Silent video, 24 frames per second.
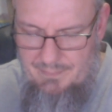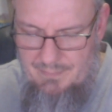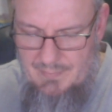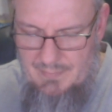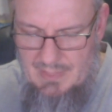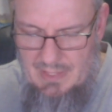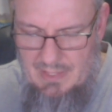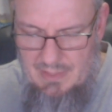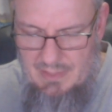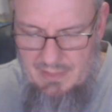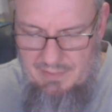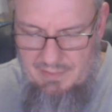
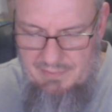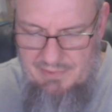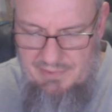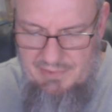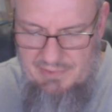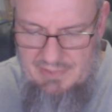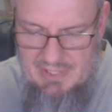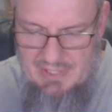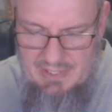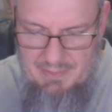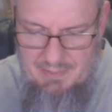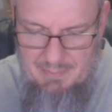I love this
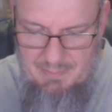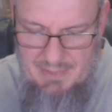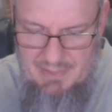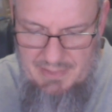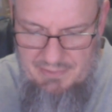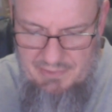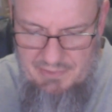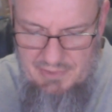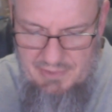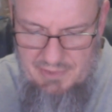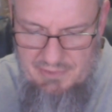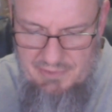
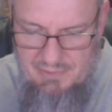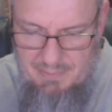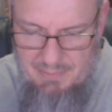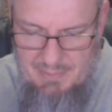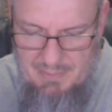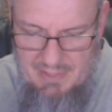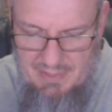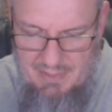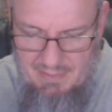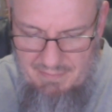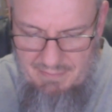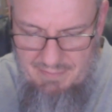atomizer. It's
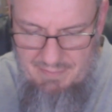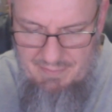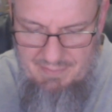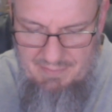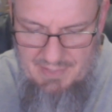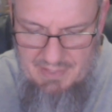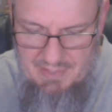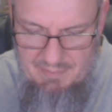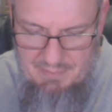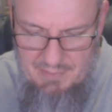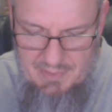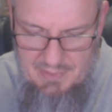my
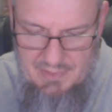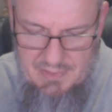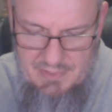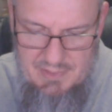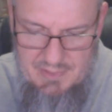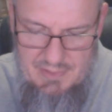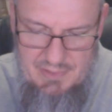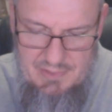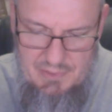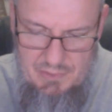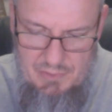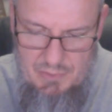favorite
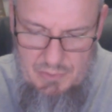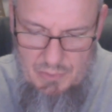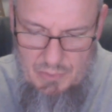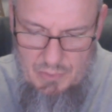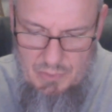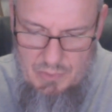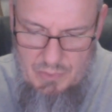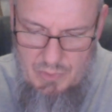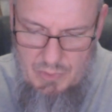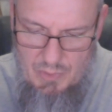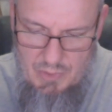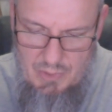dual
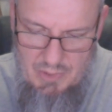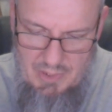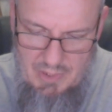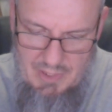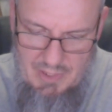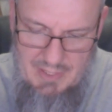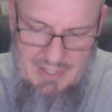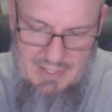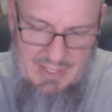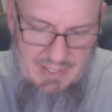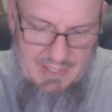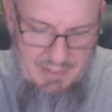
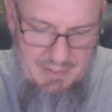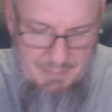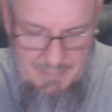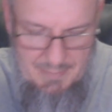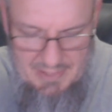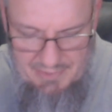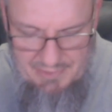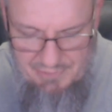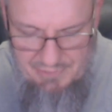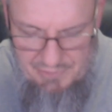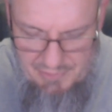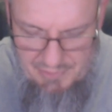coil
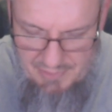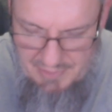atomizer